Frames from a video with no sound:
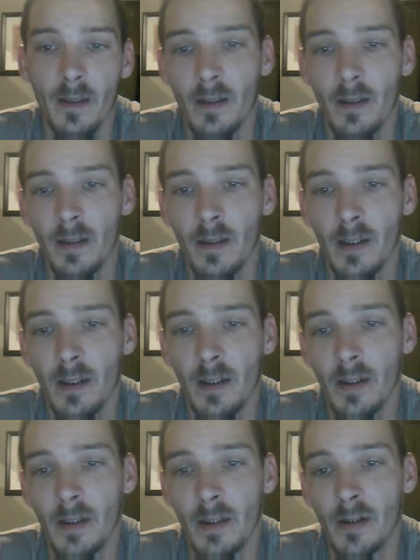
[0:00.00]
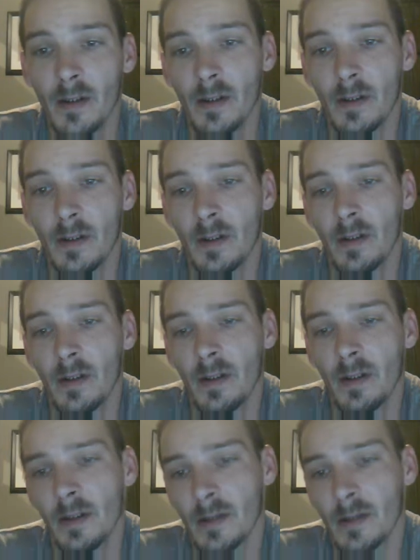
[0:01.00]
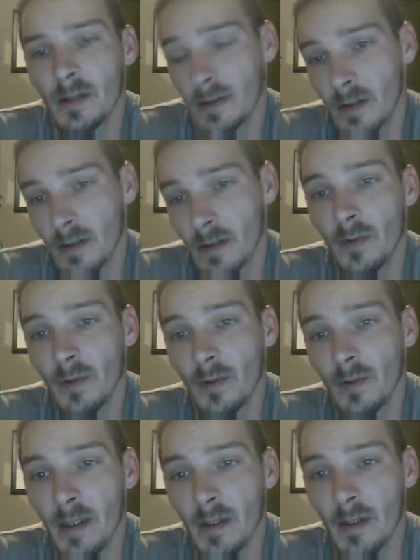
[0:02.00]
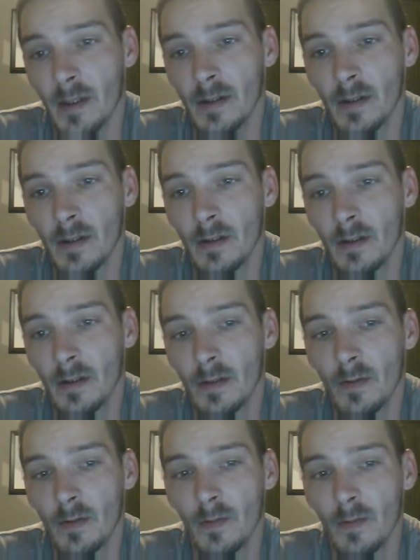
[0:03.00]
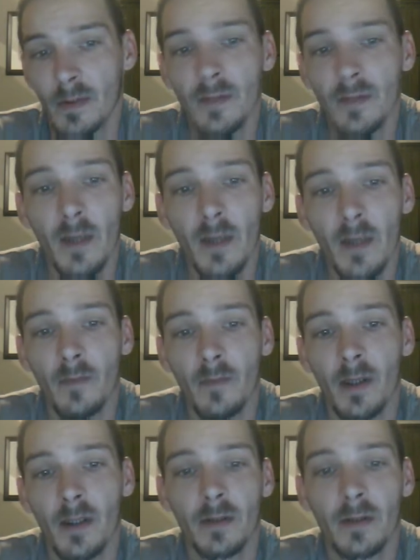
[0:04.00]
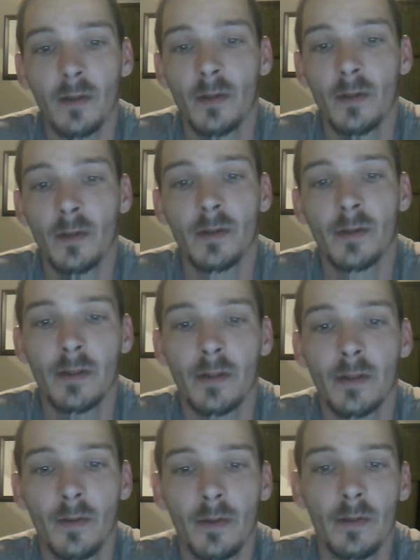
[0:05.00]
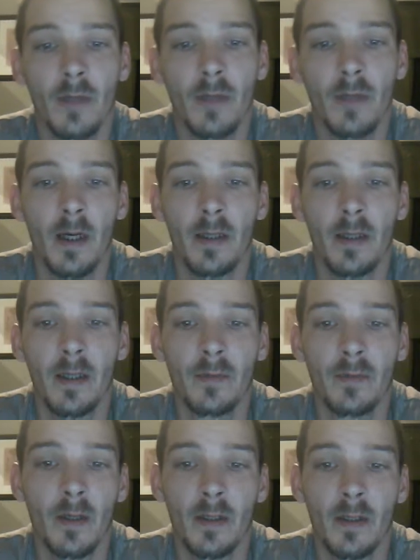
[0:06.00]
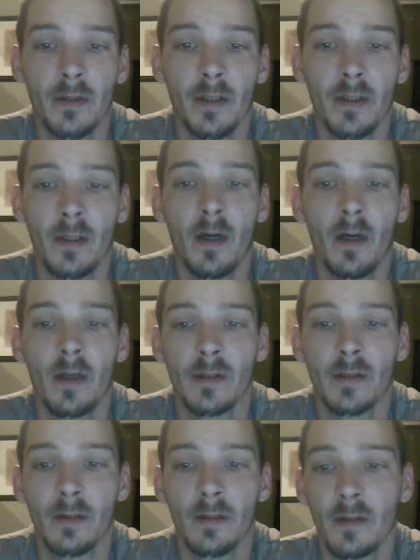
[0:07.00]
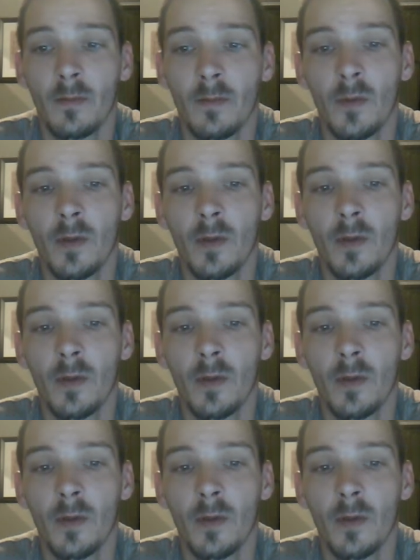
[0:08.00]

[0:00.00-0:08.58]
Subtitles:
It is as simple as when spending money at the grocery store to buy the product that costs a little more